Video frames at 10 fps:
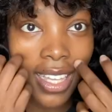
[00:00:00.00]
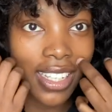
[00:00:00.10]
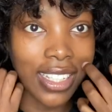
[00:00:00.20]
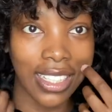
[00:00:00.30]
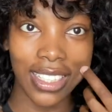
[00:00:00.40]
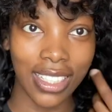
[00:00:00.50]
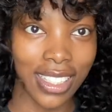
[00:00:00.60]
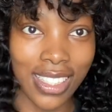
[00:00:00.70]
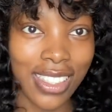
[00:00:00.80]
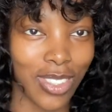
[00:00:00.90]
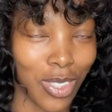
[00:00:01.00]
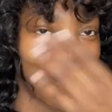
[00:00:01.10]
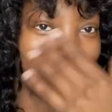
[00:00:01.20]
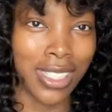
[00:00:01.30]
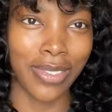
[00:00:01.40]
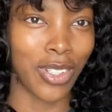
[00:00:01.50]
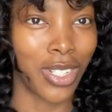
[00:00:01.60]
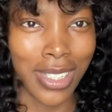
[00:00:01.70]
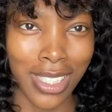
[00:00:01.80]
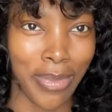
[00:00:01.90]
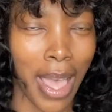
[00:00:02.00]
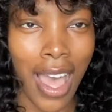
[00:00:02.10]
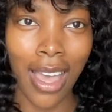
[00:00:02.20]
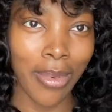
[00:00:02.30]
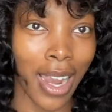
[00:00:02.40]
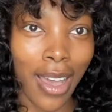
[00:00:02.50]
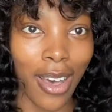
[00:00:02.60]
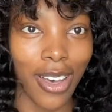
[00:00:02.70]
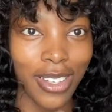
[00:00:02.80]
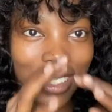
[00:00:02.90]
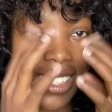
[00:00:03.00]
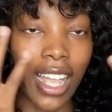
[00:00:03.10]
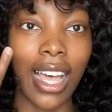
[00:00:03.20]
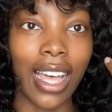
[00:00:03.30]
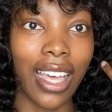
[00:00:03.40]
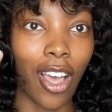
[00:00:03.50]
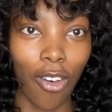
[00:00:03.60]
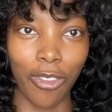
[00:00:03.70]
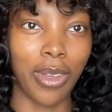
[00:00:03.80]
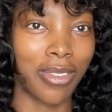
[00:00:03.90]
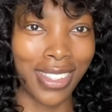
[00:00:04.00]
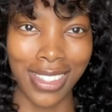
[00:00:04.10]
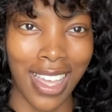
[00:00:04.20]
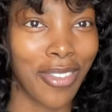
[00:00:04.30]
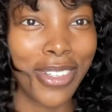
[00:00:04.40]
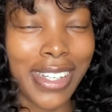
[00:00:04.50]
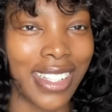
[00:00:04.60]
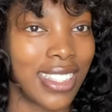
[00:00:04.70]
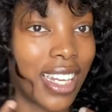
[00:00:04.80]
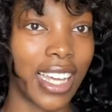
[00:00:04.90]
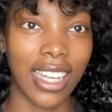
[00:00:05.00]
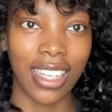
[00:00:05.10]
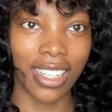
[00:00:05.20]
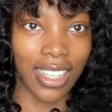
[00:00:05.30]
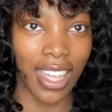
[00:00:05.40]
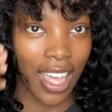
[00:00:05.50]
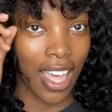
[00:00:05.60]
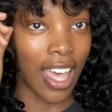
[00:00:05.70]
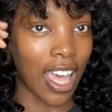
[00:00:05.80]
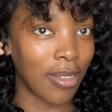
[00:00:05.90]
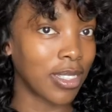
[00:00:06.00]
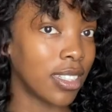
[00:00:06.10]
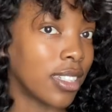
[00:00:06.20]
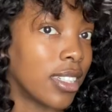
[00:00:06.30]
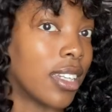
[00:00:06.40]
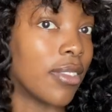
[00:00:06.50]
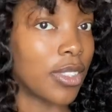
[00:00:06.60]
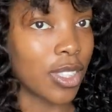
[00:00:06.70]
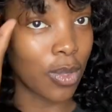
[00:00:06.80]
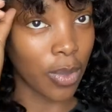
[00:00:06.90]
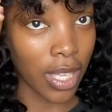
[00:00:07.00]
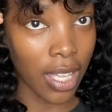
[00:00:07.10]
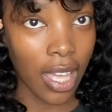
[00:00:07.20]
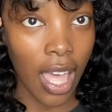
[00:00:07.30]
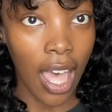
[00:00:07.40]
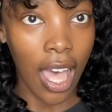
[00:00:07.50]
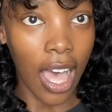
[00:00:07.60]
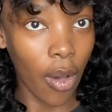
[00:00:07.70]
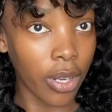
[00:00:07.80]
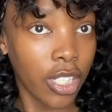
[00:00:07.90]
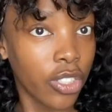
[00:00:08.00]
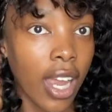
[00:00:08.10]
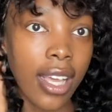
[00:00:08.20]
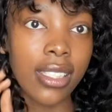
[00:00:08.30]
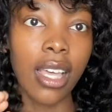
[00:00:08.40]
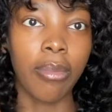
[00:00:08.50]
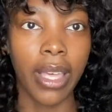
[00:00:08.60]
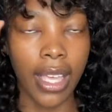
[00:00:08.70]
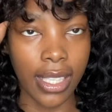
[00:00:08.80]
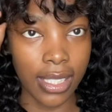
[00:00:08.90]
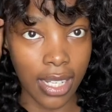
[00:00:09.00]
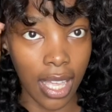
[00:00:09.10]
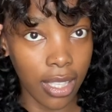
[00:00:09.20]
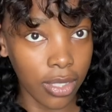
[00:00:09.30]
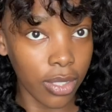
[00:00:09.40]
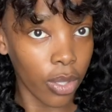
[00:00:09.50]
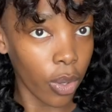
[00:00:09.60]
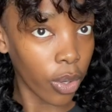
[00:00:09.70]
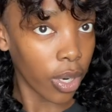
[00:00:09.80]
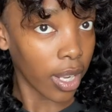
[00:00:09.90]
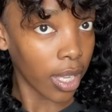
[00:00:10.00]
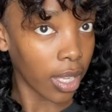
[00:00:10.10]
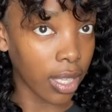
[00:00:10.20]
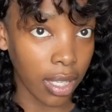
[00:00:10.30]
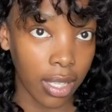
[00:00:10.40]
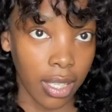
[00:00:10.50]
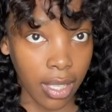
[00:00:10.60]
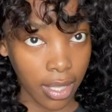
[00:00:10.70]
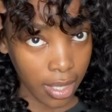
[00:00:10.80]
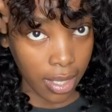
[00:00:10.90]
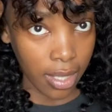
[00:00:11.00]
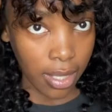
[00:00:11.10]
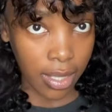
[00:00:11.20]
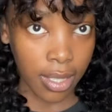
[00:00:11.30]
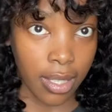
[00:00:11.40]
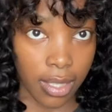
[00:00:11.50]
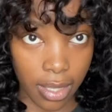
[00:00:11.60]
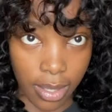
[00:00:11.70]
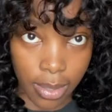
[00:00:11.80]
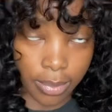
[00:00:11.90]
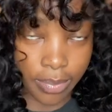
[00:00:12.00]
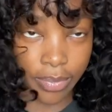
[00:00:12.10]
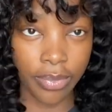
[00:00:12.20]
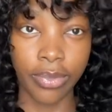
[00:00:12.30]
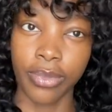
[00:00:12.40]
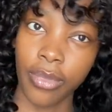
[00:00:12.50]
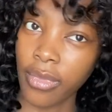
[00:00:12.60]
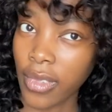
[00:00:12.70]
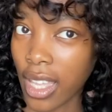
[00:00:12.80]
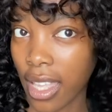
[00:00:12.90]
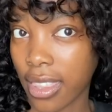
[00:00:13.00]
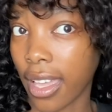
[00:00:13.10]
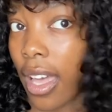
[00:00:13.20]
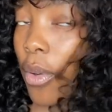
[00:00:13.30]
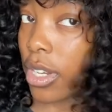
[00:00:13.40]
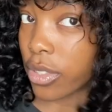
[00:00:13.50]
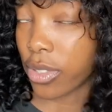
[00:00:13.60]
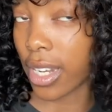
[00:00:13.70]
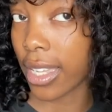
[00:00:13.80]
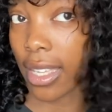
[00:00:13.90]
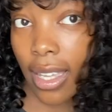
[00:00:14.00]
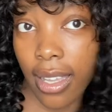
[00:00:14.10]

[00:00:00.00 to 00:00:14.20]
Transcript: because nobody's even gonna see my eyebrows. Like, half of my face is covered. Like, absolutely love this wig. I want to try some hairstyles though. Like, yeah, I think I want to do like